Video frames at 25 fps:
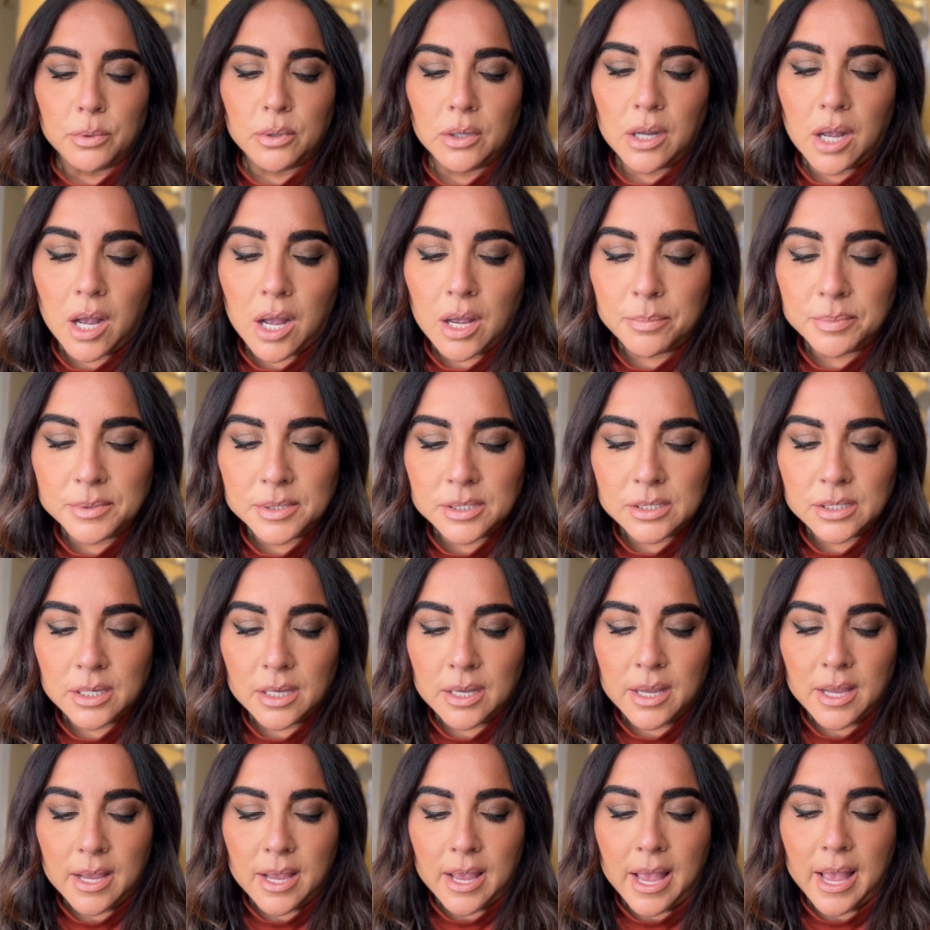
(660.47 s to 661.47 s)
cups
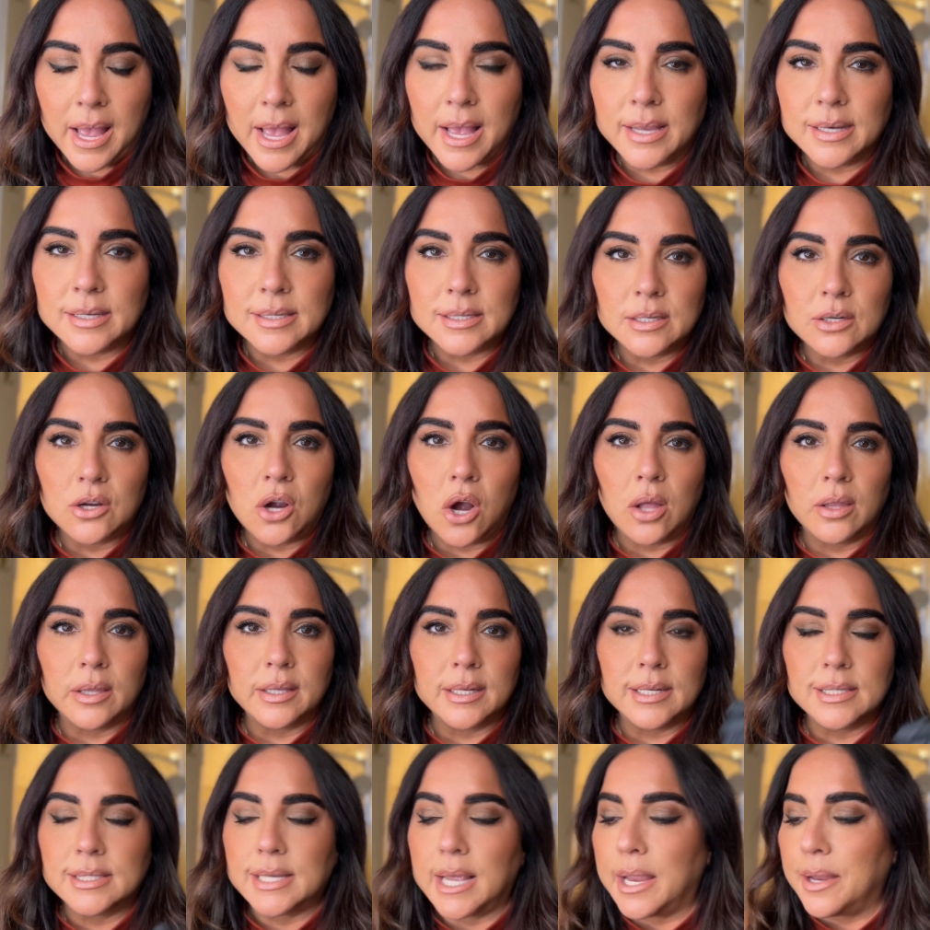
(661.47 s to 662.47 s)
and call it
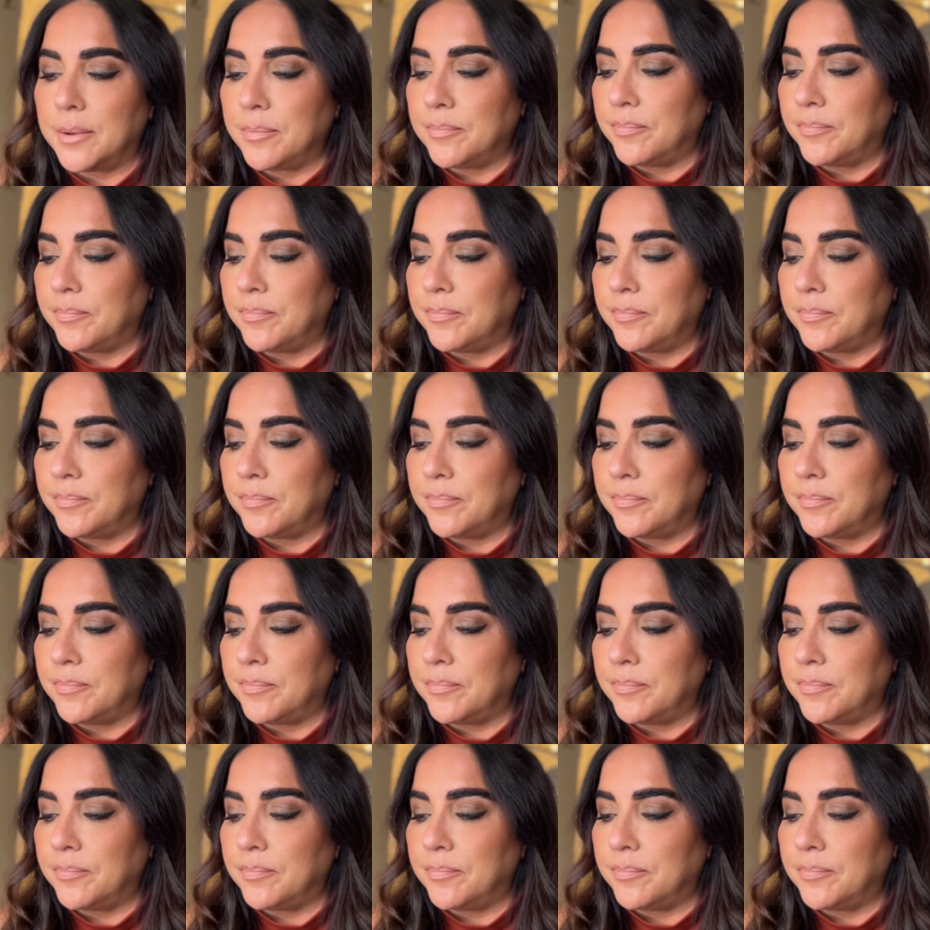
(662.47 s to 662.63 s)
a day.